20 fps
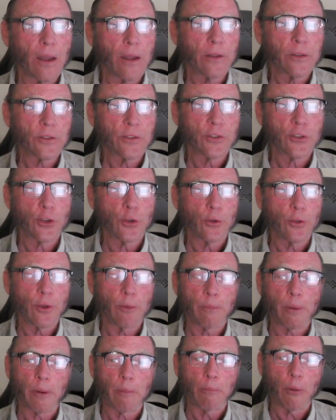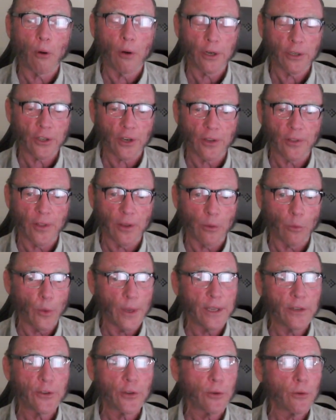to the proportion that
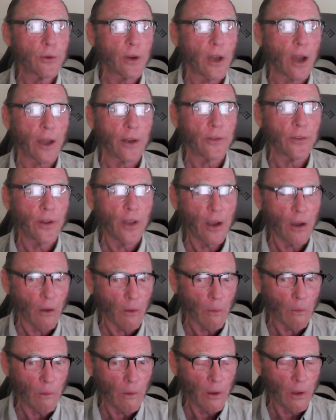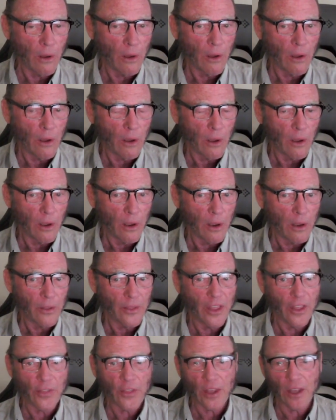we do not know
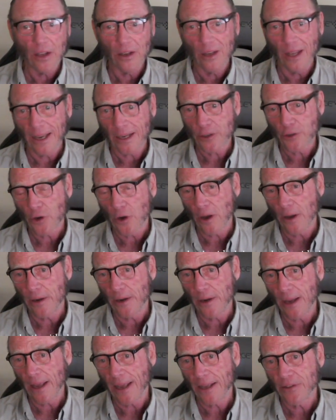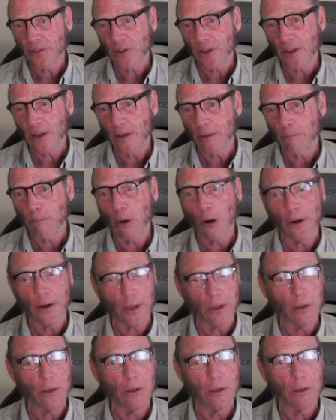that the electron has a
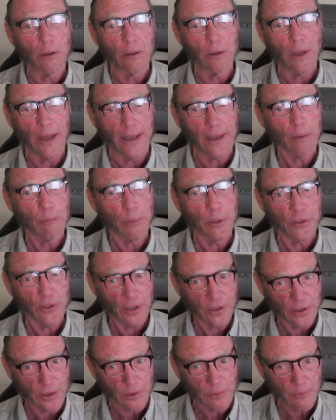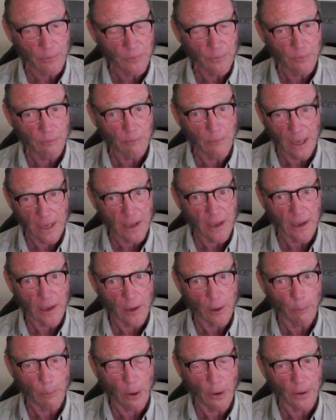particle-like position, making it
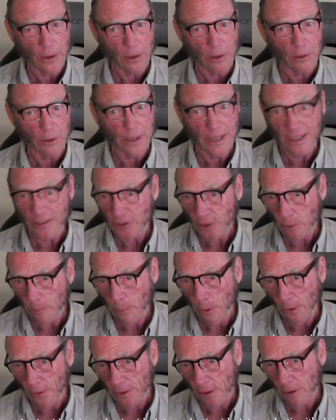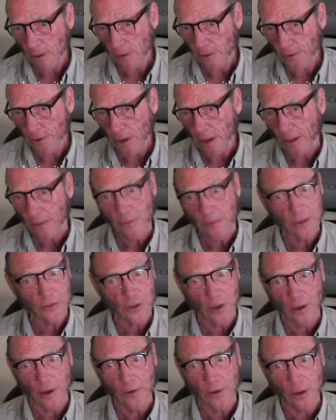a particle. Is it a particle or not? It's
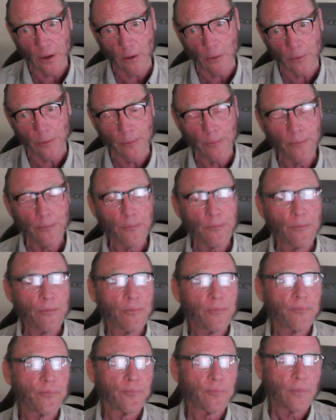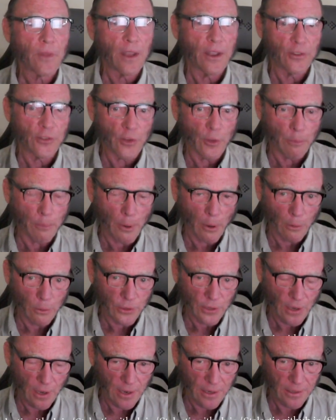unknown. Is the
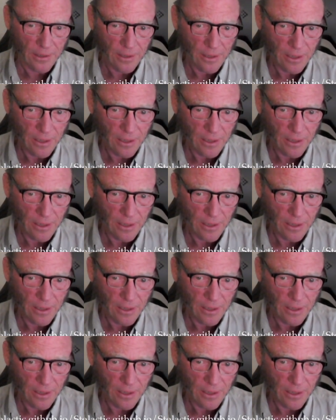proton